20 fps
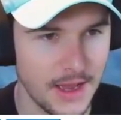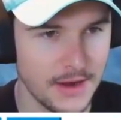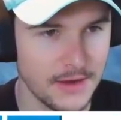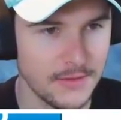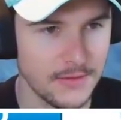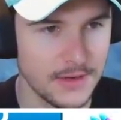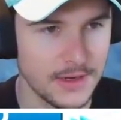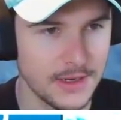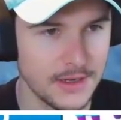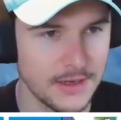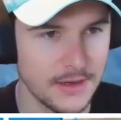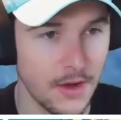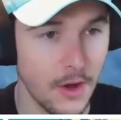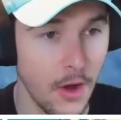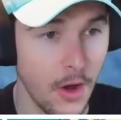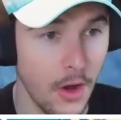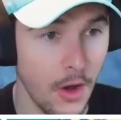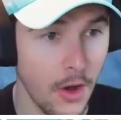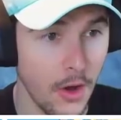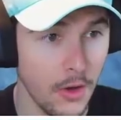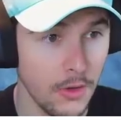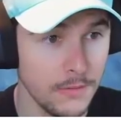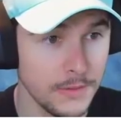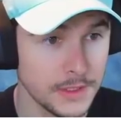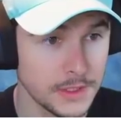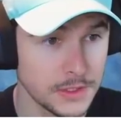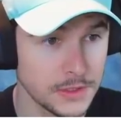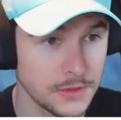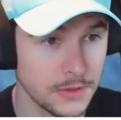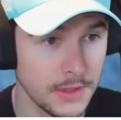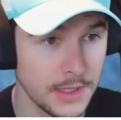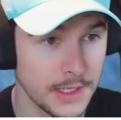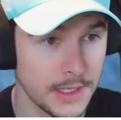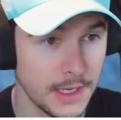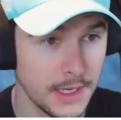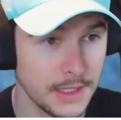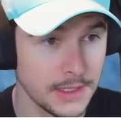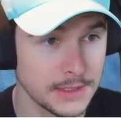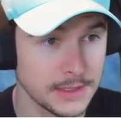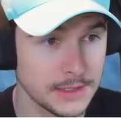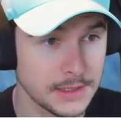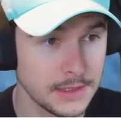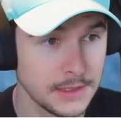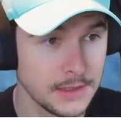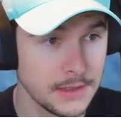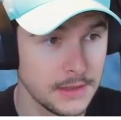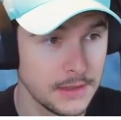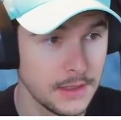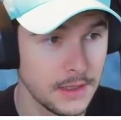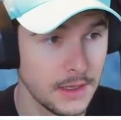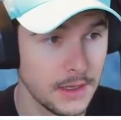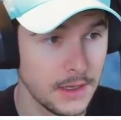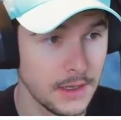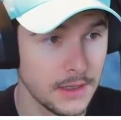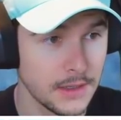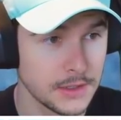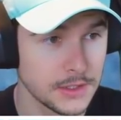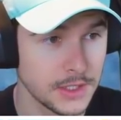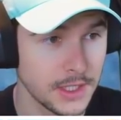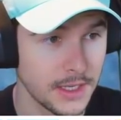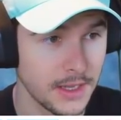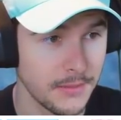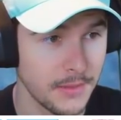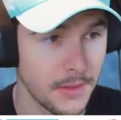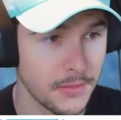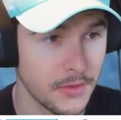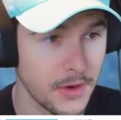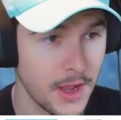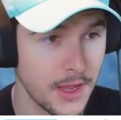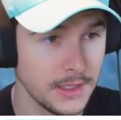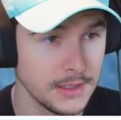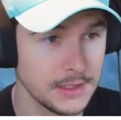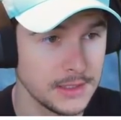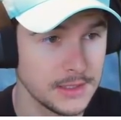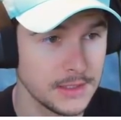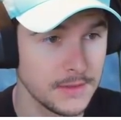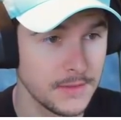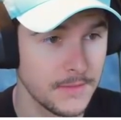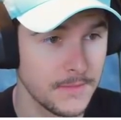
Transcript: I don't want to, oh, we destroyed it, nice. Should I get my prize?